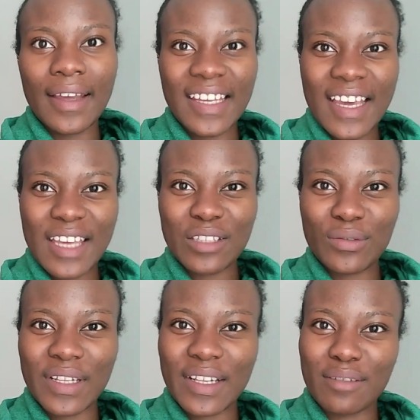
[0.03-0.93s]
Hi guys,
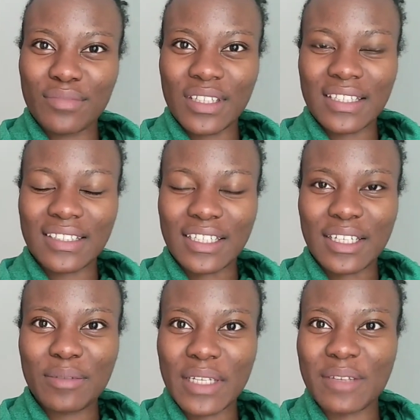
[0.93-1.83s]
welcome to this
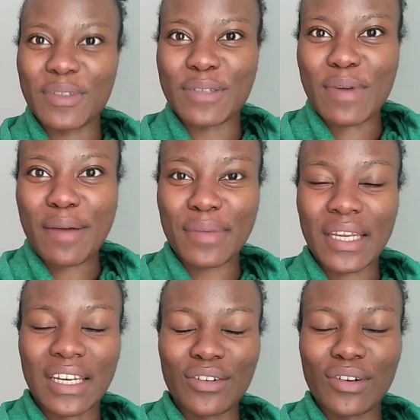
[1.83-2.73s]
channel. My name is Pam
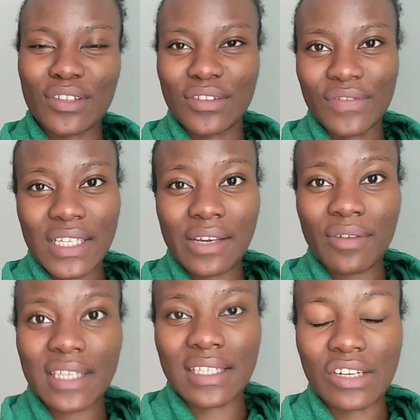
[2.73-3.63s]
and I do lots of
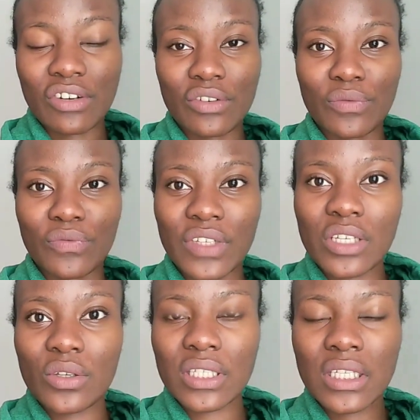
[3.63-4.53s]
DIYs and random
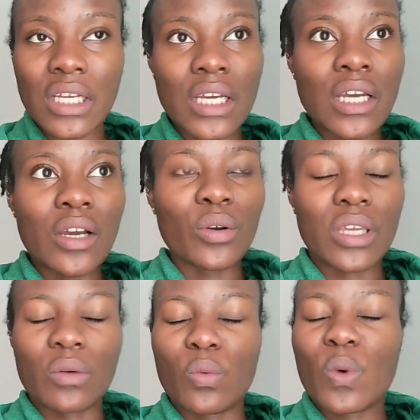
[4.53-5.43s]
videos.
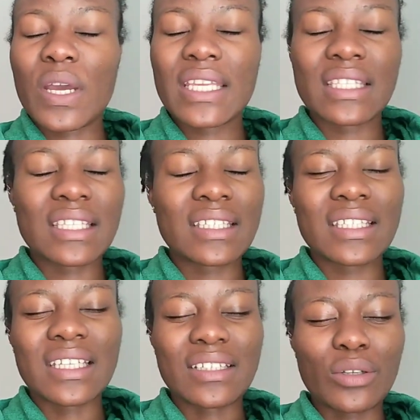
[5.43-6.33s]
Okay, why is this
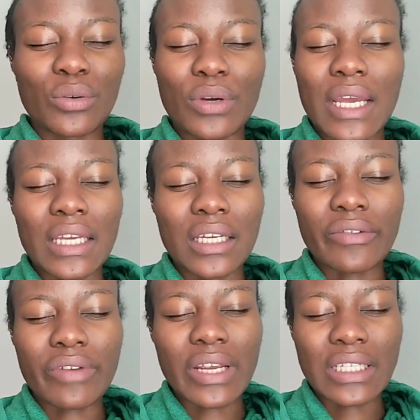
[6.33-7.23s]
kid
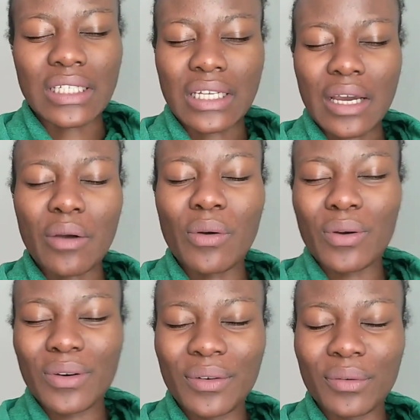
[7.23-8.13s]
crying right now
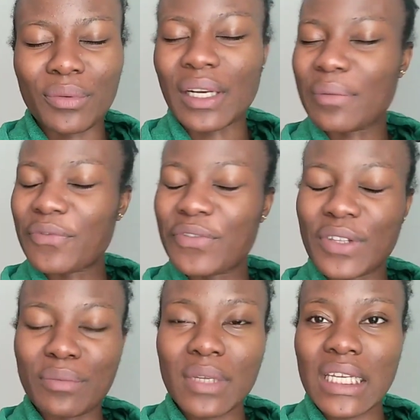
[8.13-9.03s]
when I'm
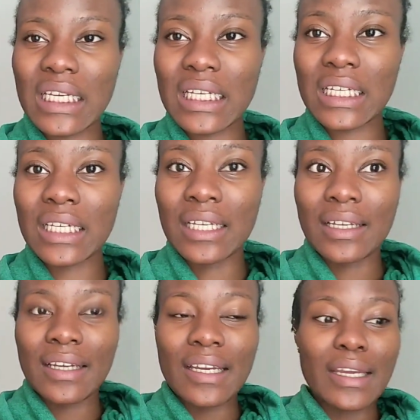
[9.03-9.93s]
filming?
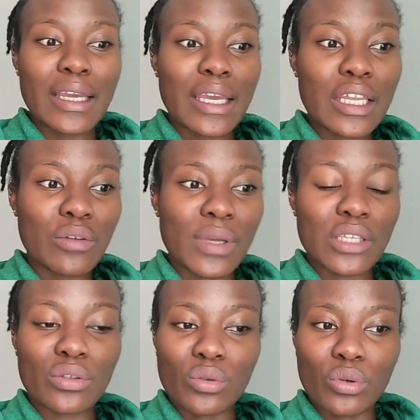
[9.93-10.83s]
Anyway,
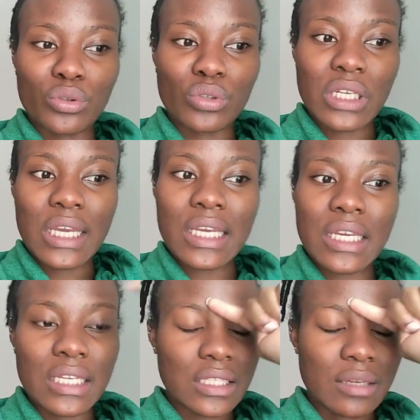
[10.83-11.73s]
so today
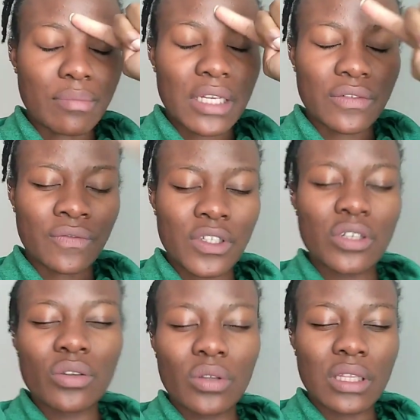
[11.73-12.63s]
it's a mat
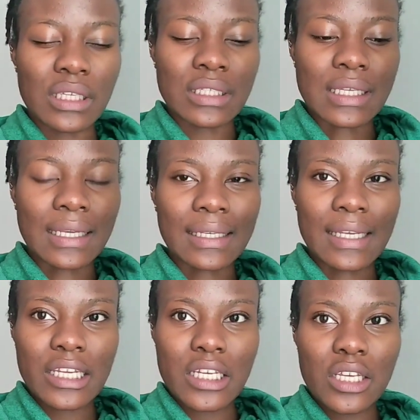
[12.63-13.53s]
video. There is a
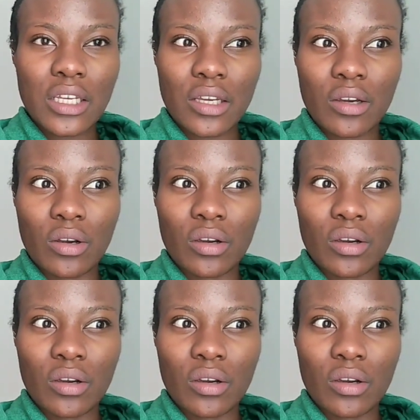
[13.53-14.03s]
lady